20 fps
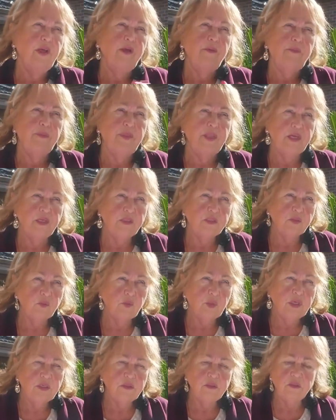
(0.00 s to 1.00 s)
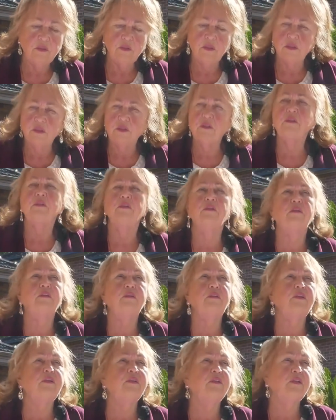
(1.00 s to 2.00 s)
Next one is the
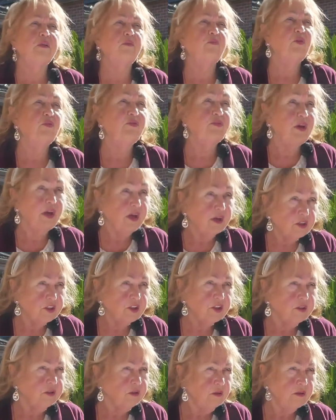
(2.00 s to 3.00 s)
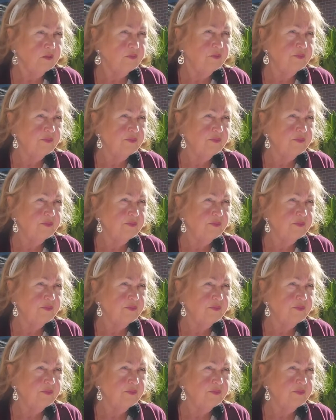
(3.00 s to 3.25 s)
system of action.